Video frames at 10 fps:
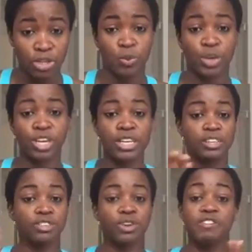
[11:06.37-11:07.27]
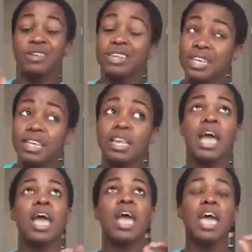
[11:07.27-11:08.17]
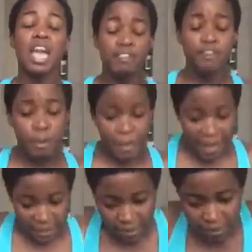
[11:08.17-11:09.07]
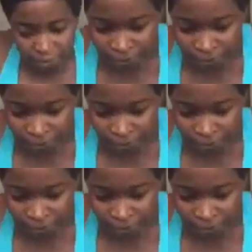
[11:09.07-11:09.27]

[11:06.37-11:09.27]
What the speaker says: You want your knee, so if you're bending,